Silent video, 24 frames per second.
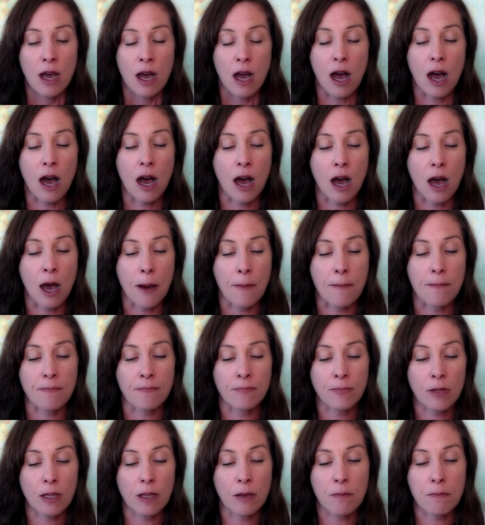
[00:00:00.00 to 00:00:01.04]
um,
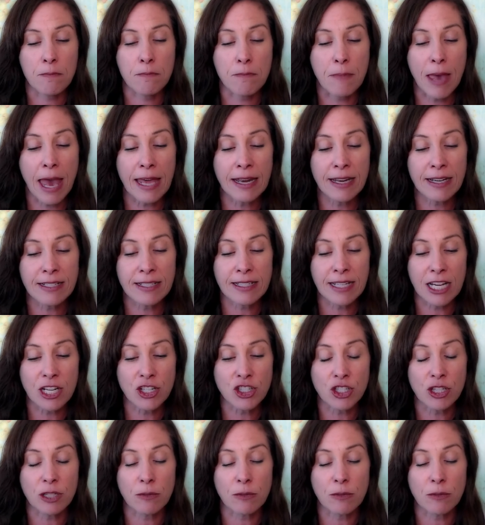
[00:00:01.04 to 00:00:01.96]
meditation,